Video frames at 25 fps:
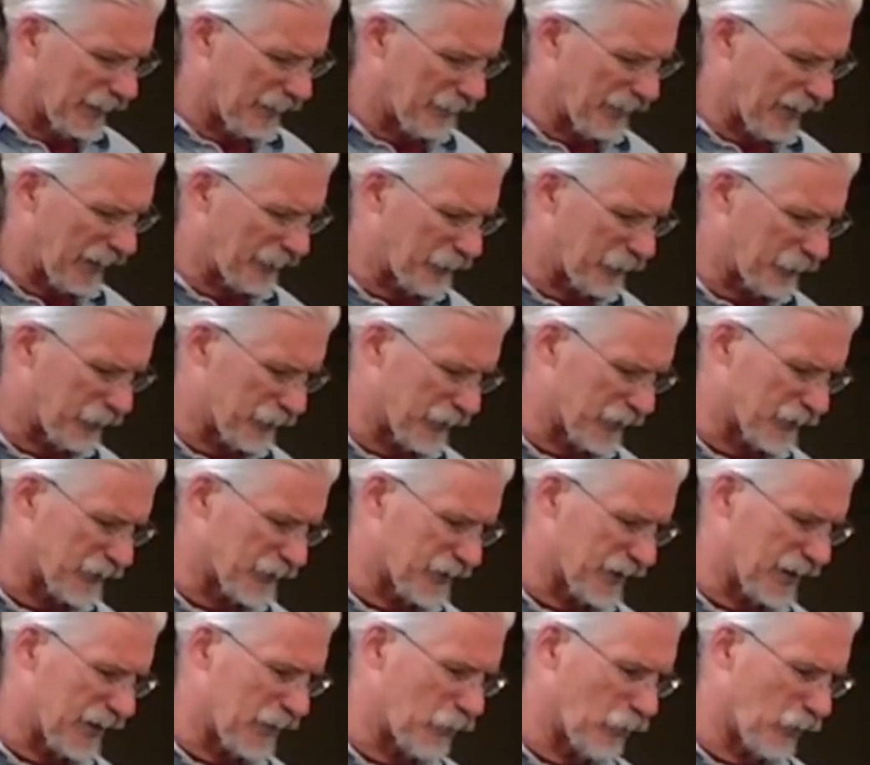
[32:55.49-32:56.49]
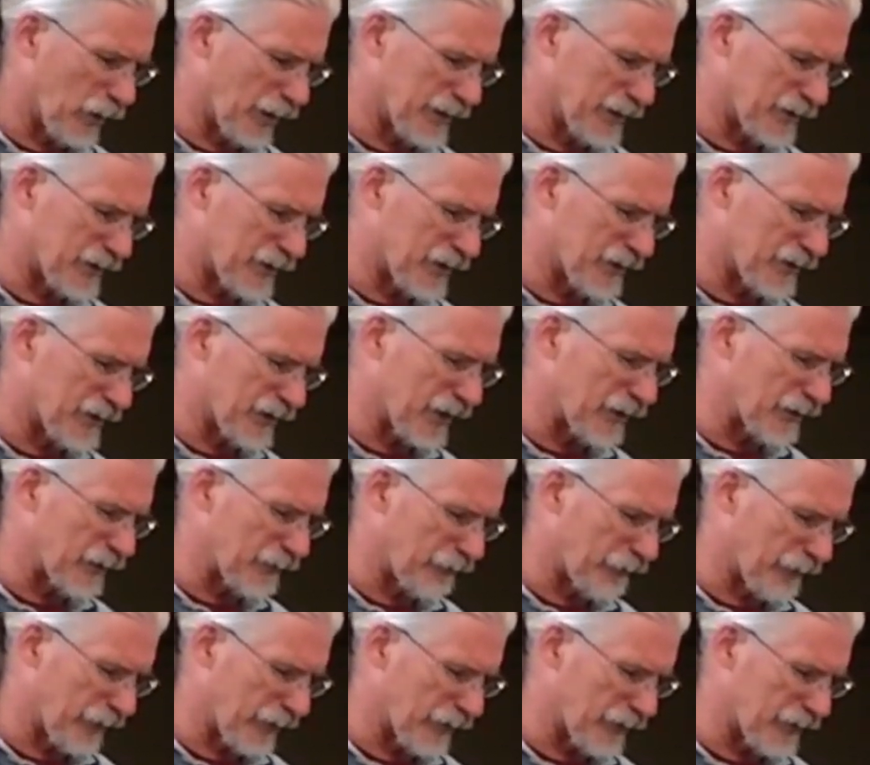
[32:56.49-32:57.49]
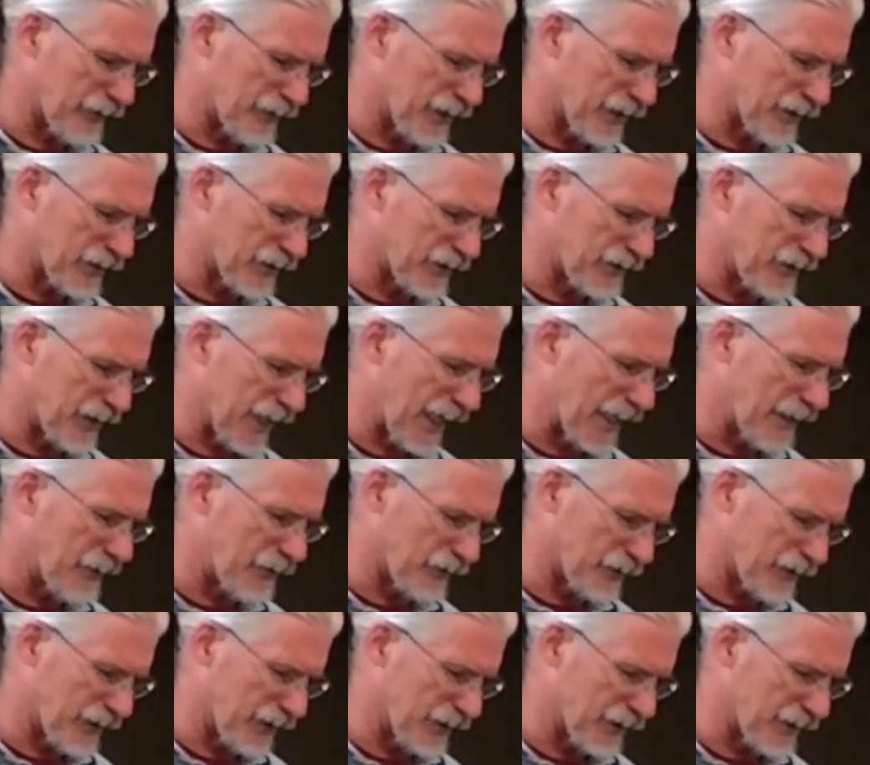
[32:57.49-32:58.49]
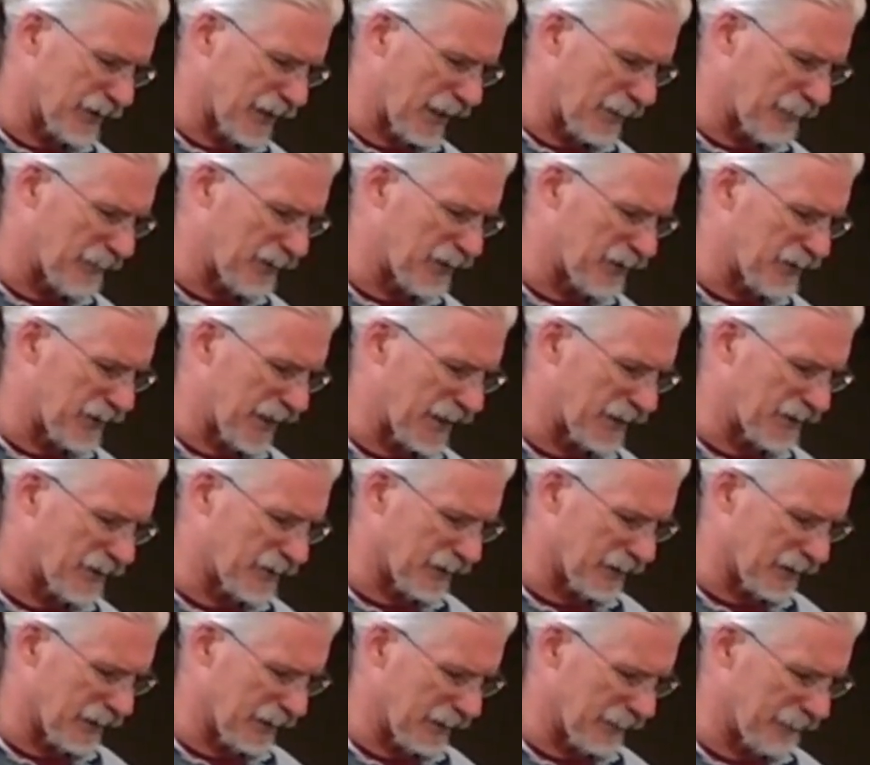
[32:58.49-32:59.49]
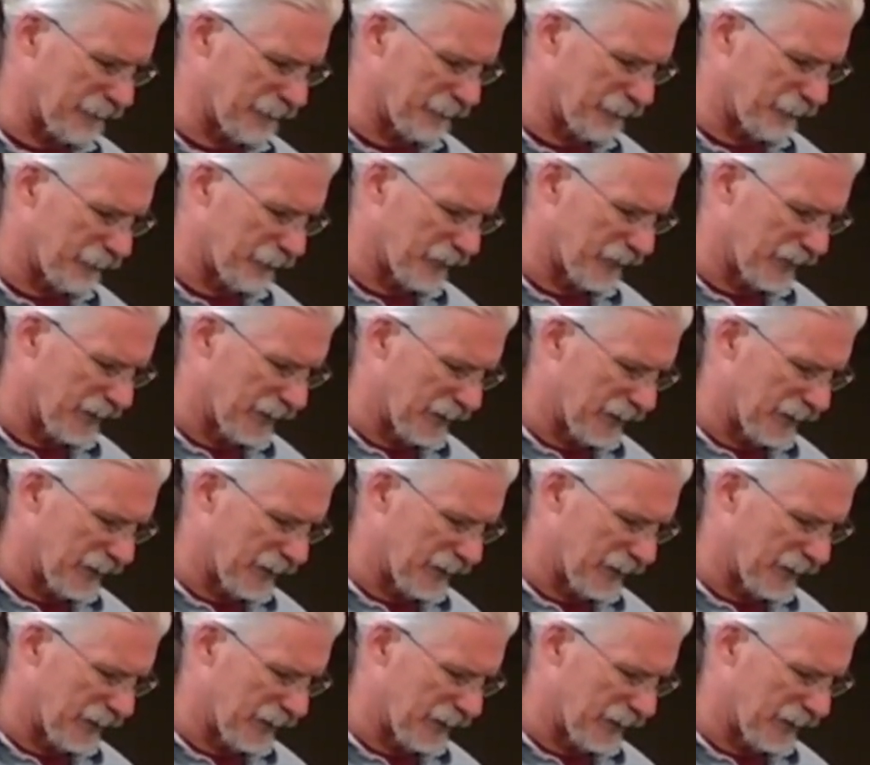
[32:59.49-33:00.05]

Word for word: In Matthew 16, 1, it says, Then the Pharisees and Sadducees came and tested him